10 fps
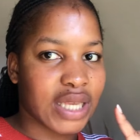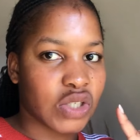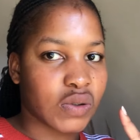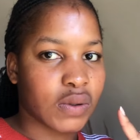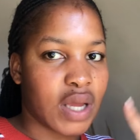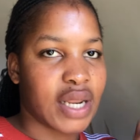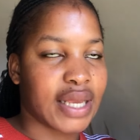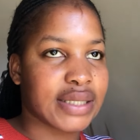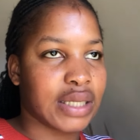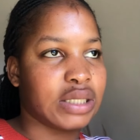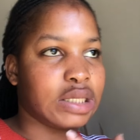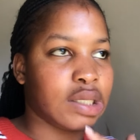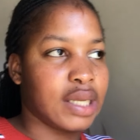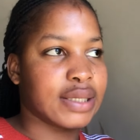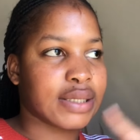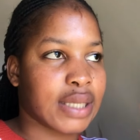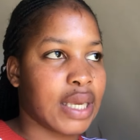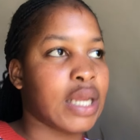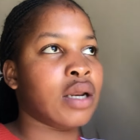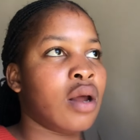schedule and I can start teaching lessons
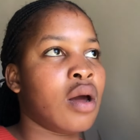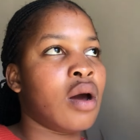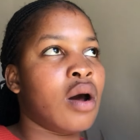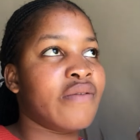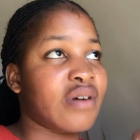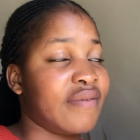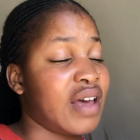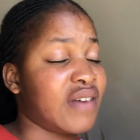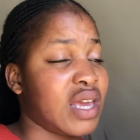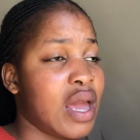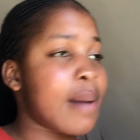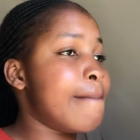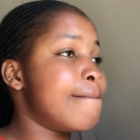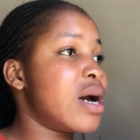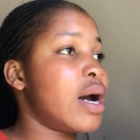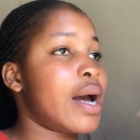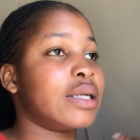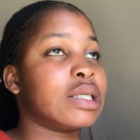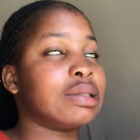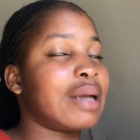again from 5 a.m.
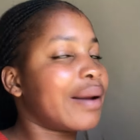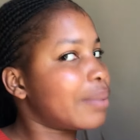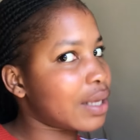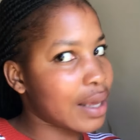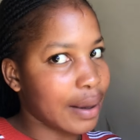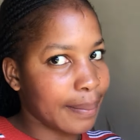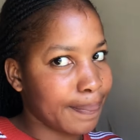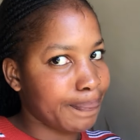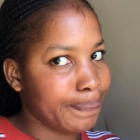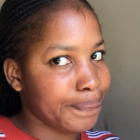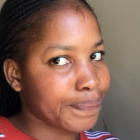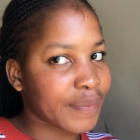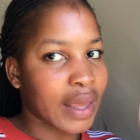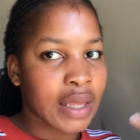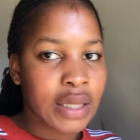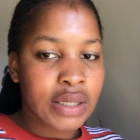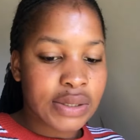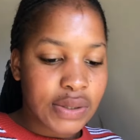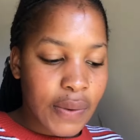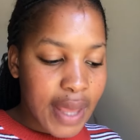until 9 p.m.
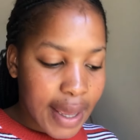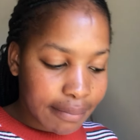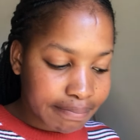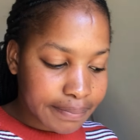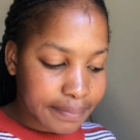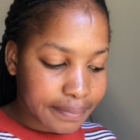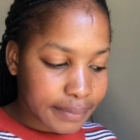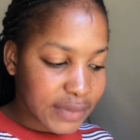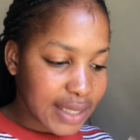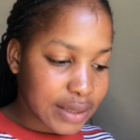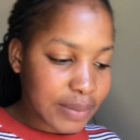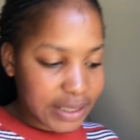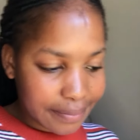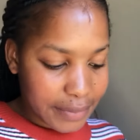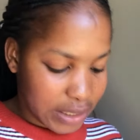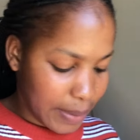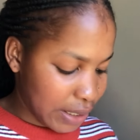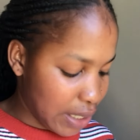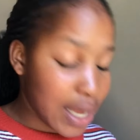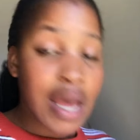So yeah, that's me. That's my
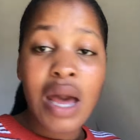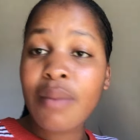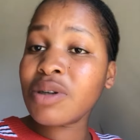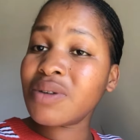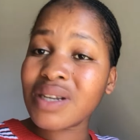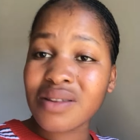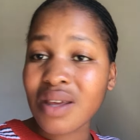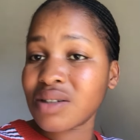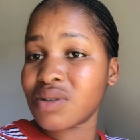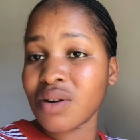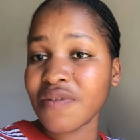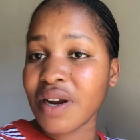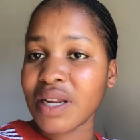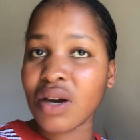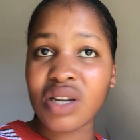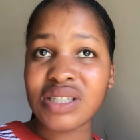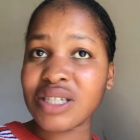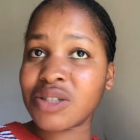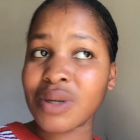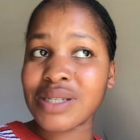day. I'm not doing anything else to do on a Friday. Honestly, I
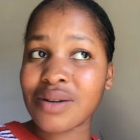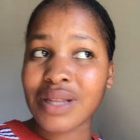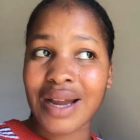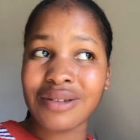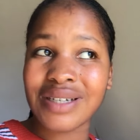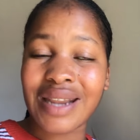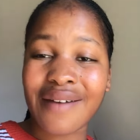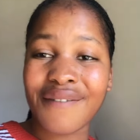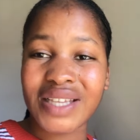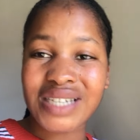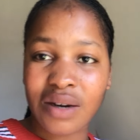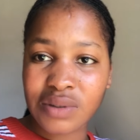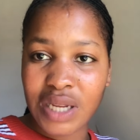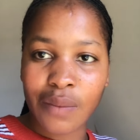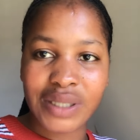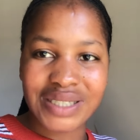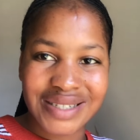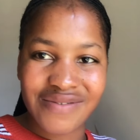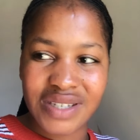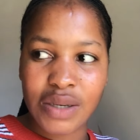just want to sit on the couch and like veg out and watch
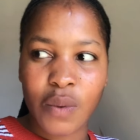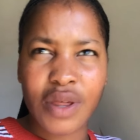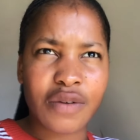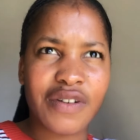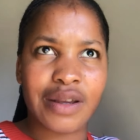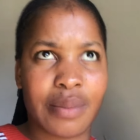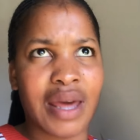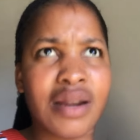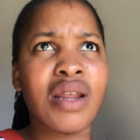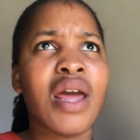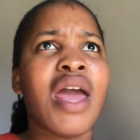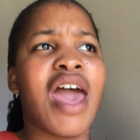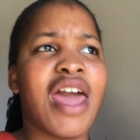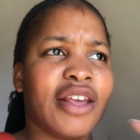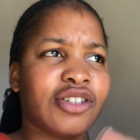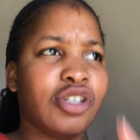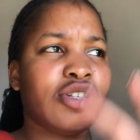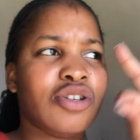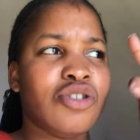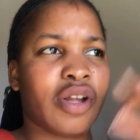TV without feeling bad and
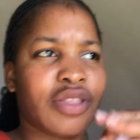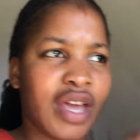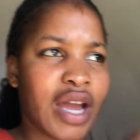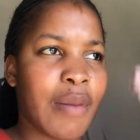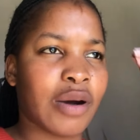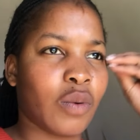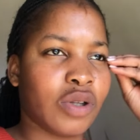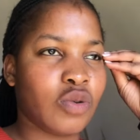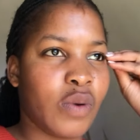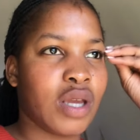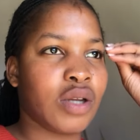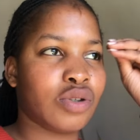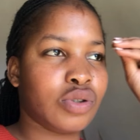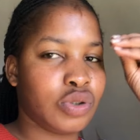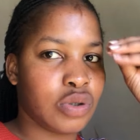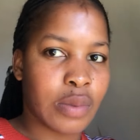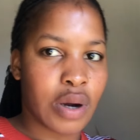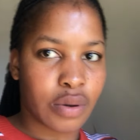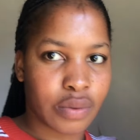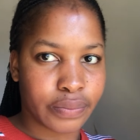actually not think about what to wear
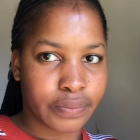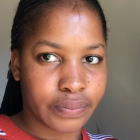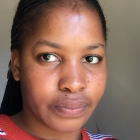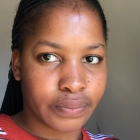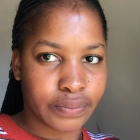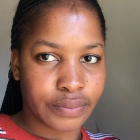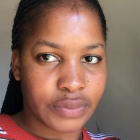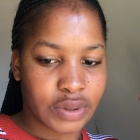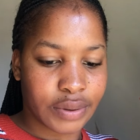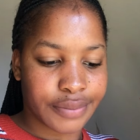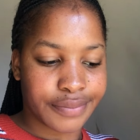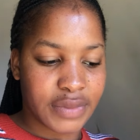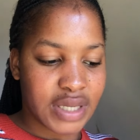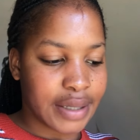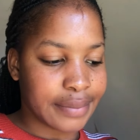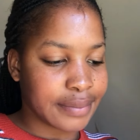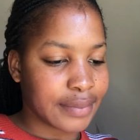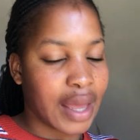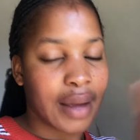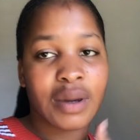tomorrow. So yeah,
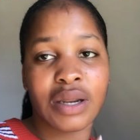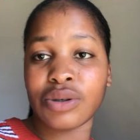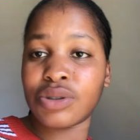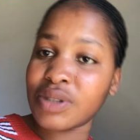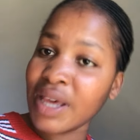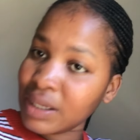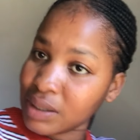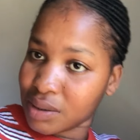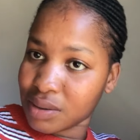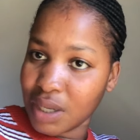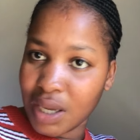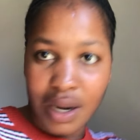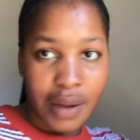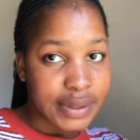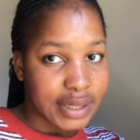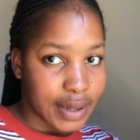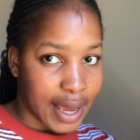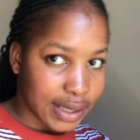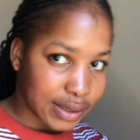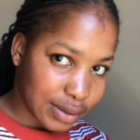I'm gonna go do that and I'll see you
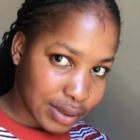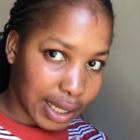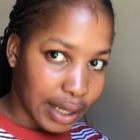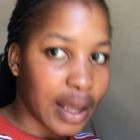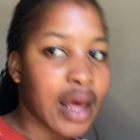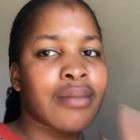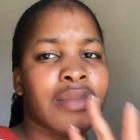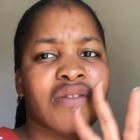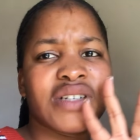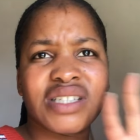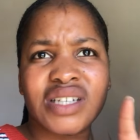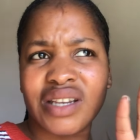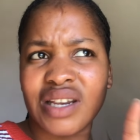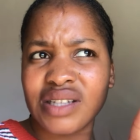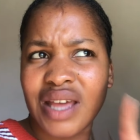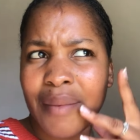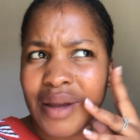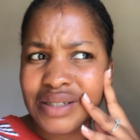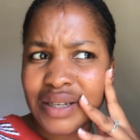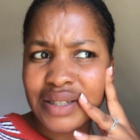guys later. I'm not even teaching any lesson. Am I
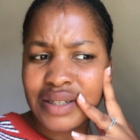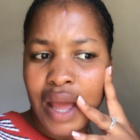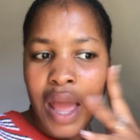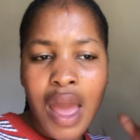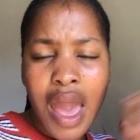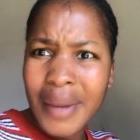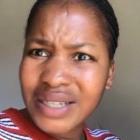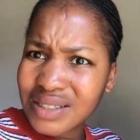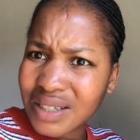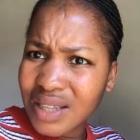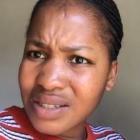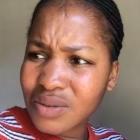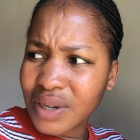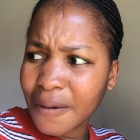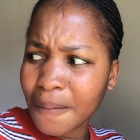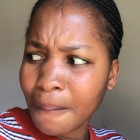teaching a lesson? Am I teaching a lesson today?